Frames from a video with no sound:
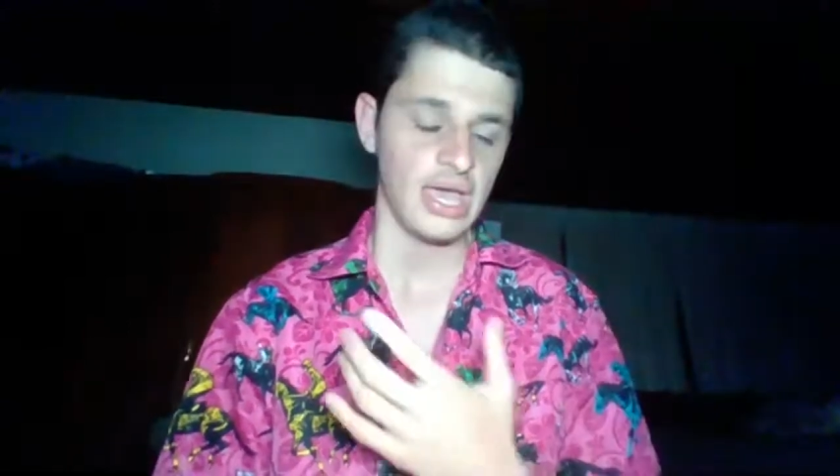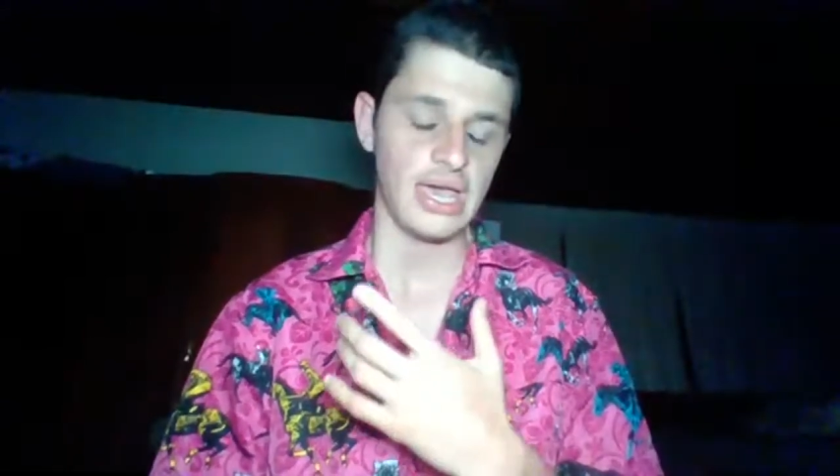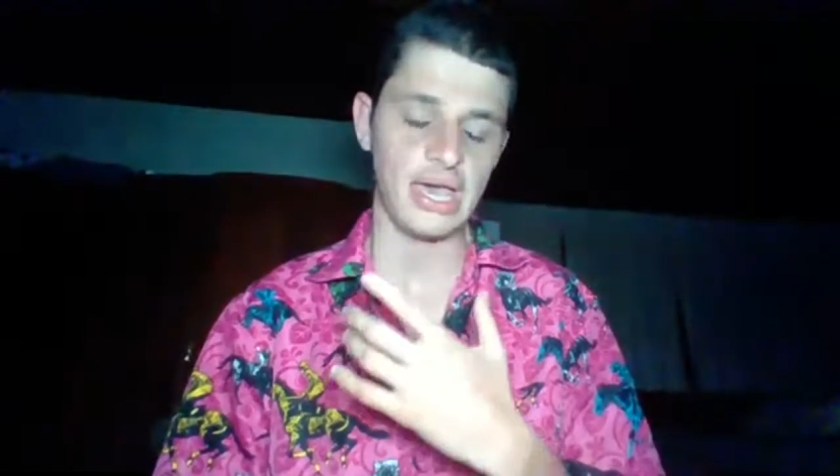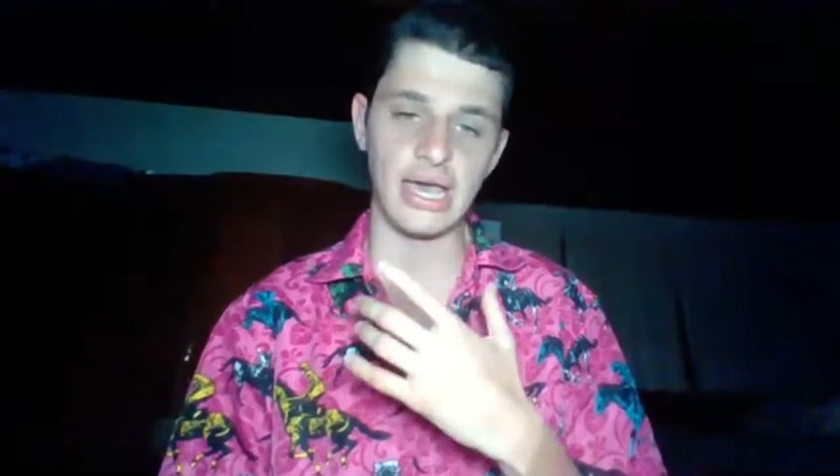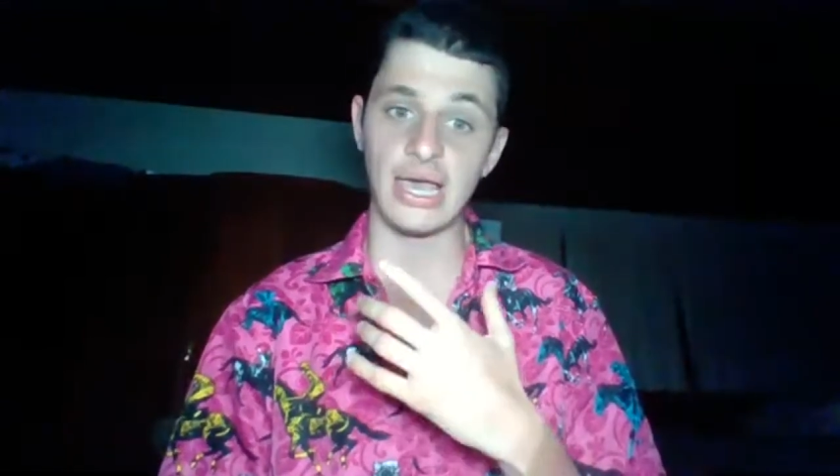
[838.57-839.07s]

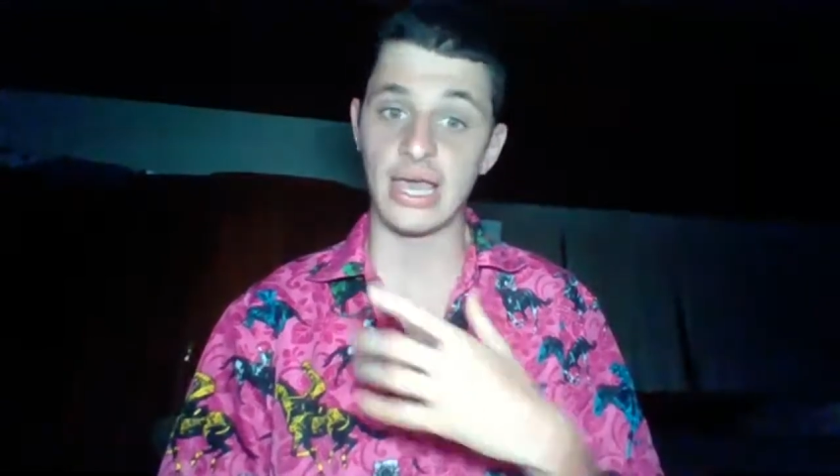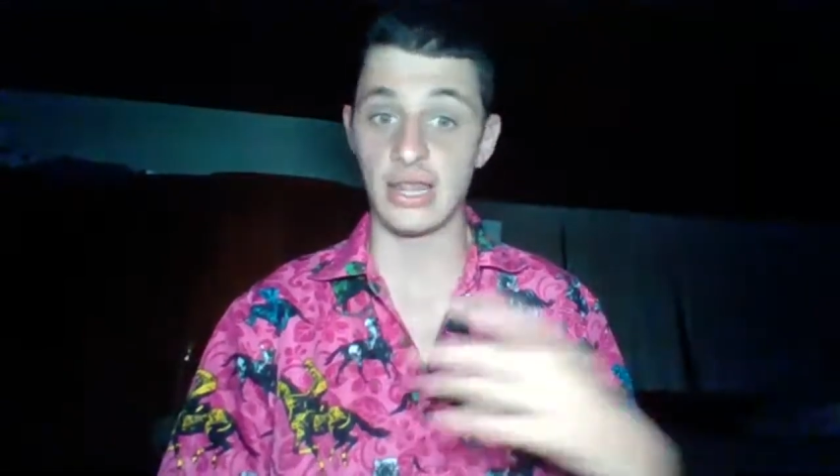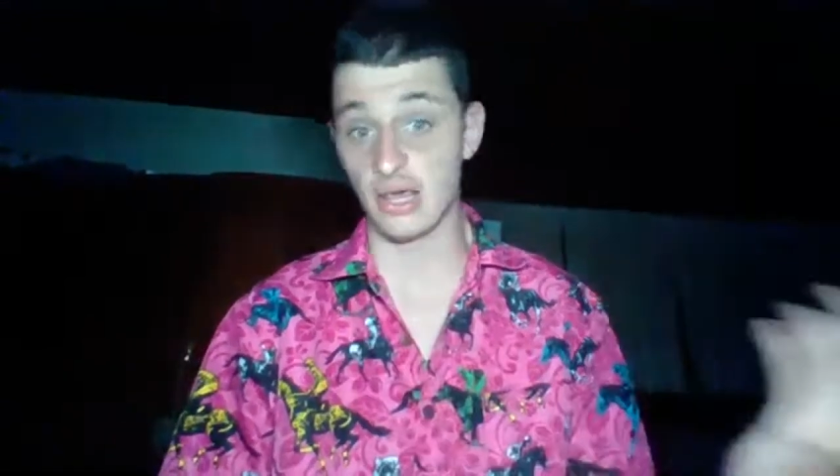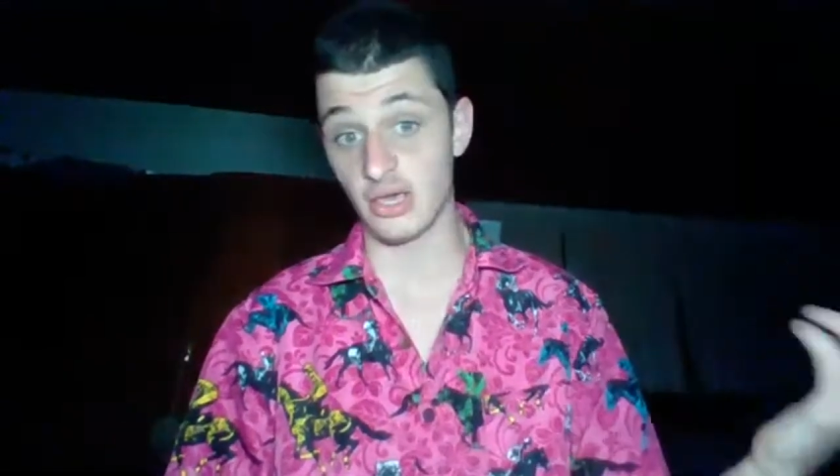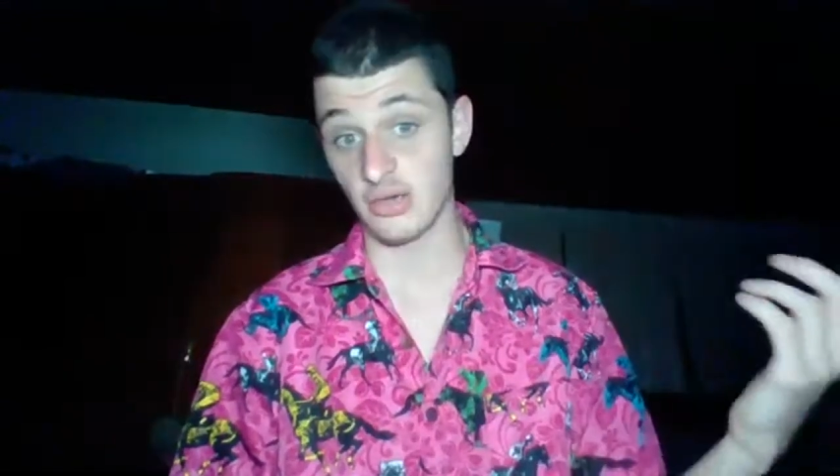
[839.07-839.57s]
and
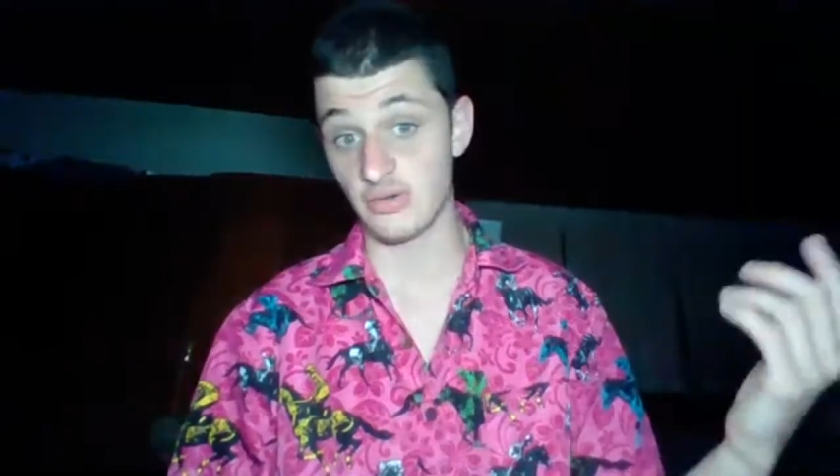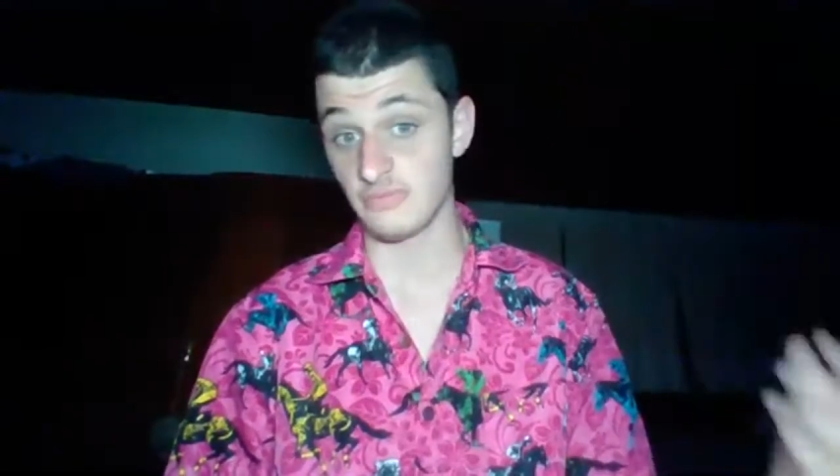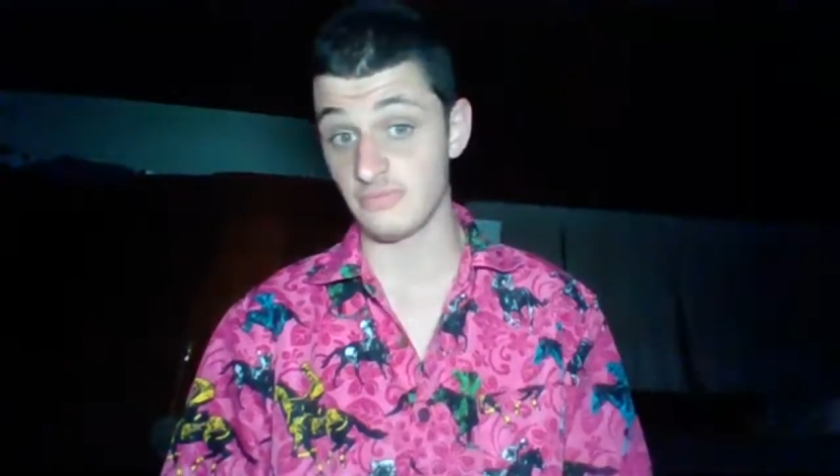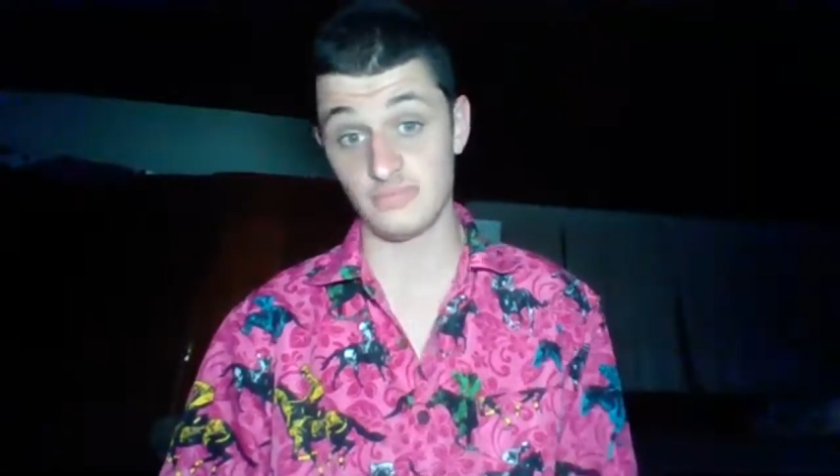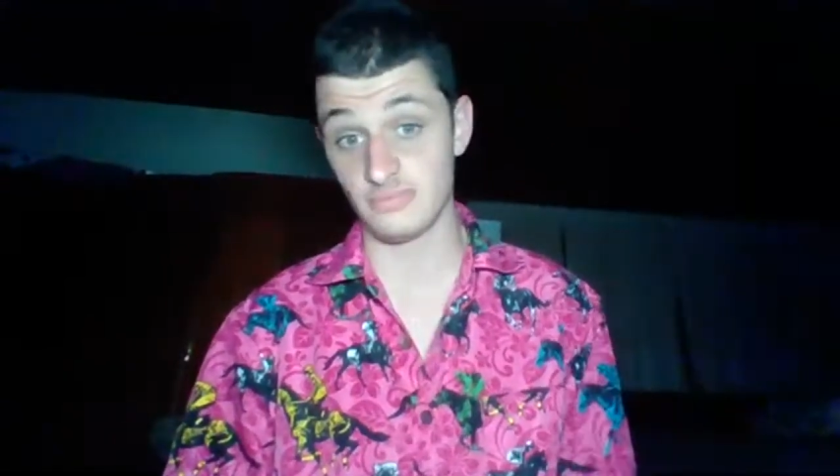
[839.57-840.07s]
her
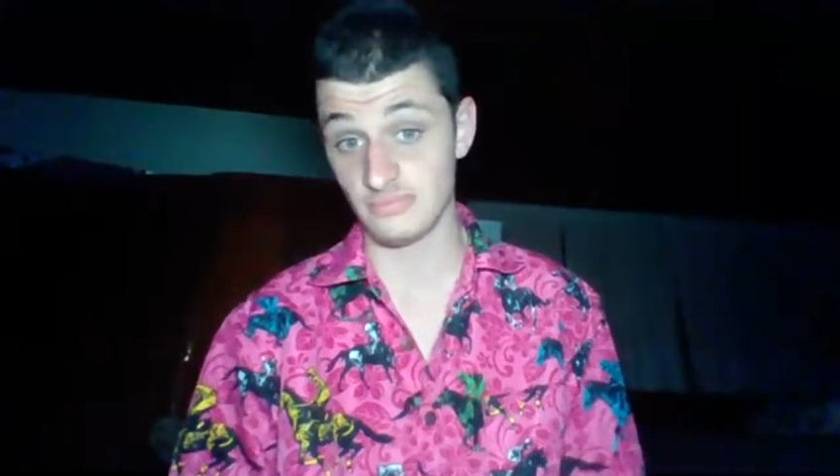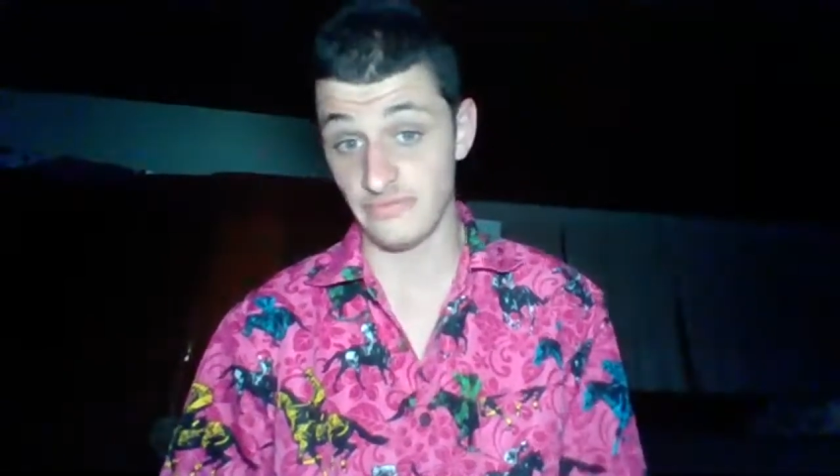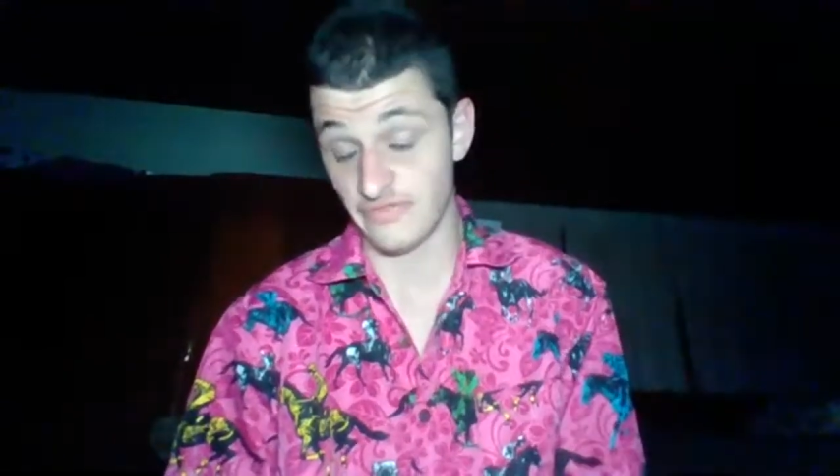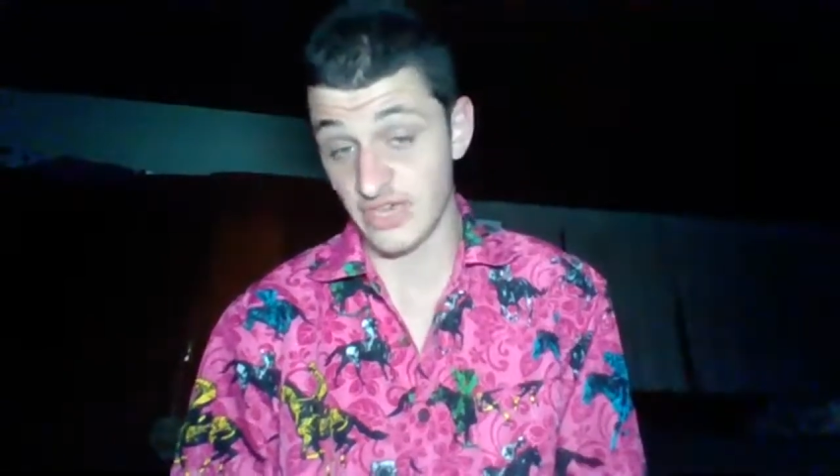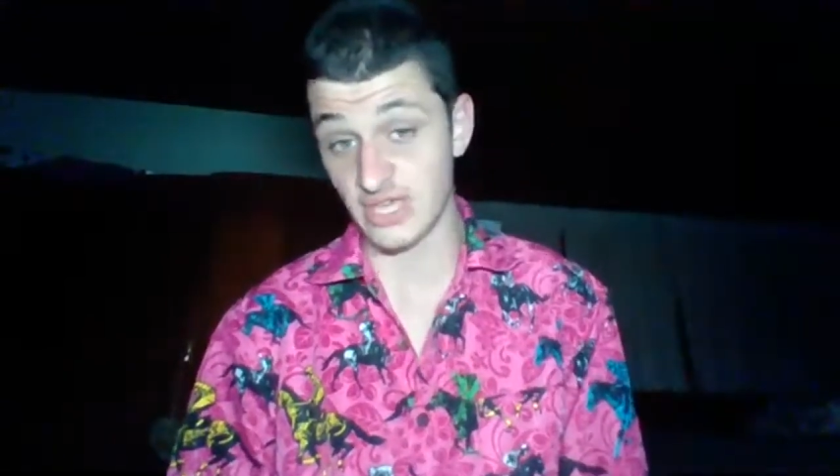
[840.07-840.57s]

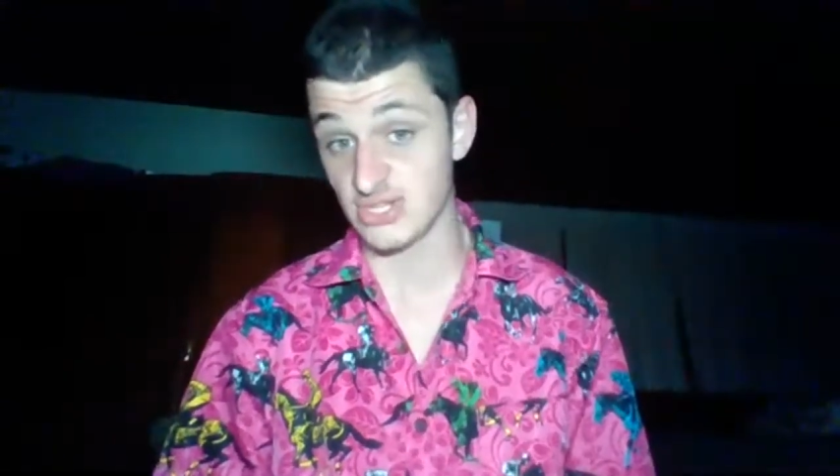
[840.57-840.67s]
Fian